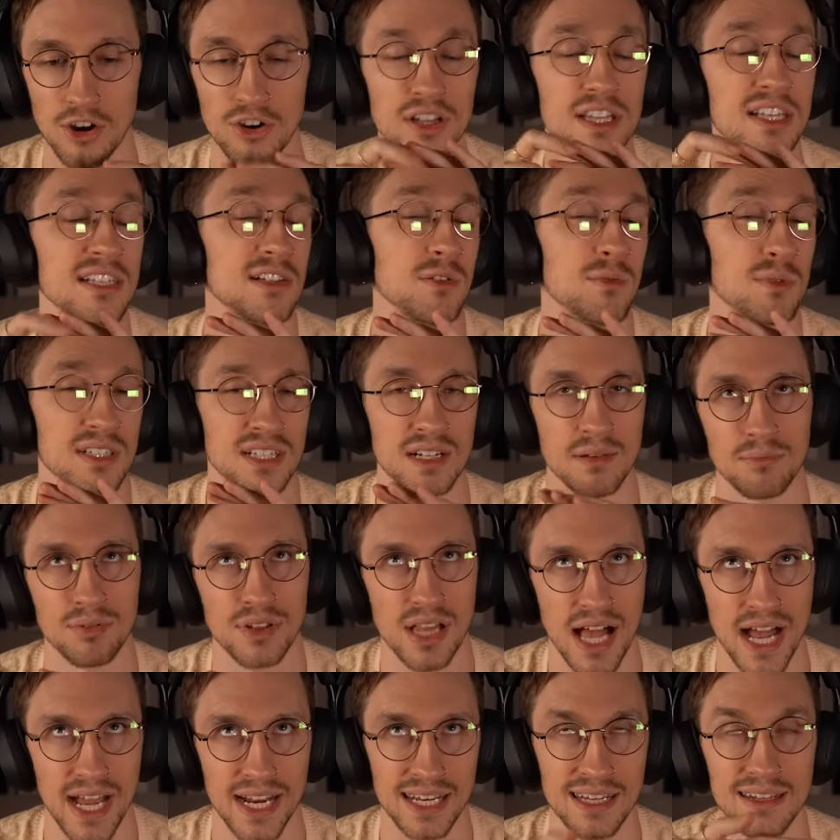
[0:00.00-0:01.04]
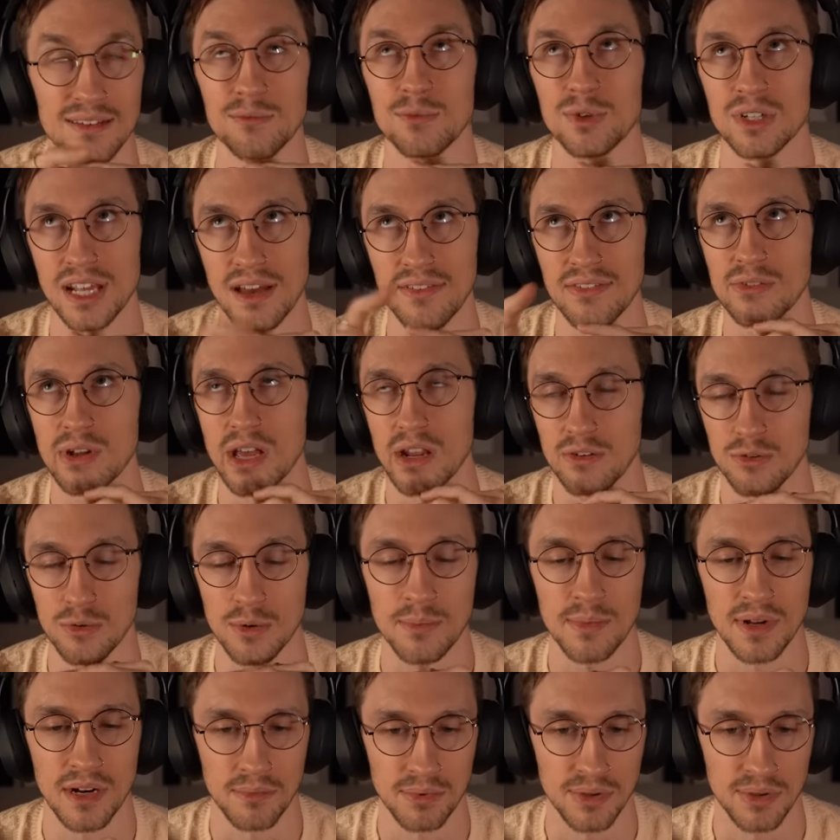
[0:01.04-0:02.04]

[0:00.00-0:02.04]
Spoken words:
Or at least it wasn't implied. It would have had to have been